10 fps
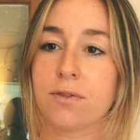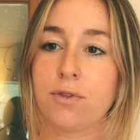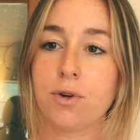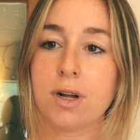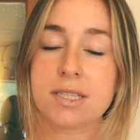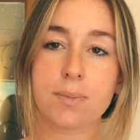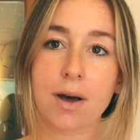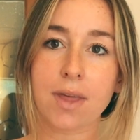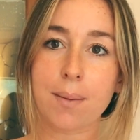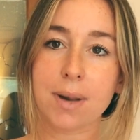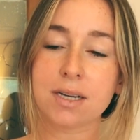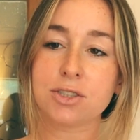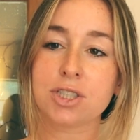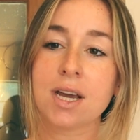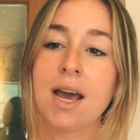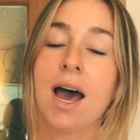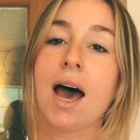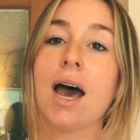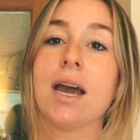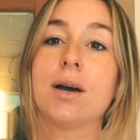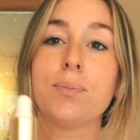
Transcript: full, it's about that much. I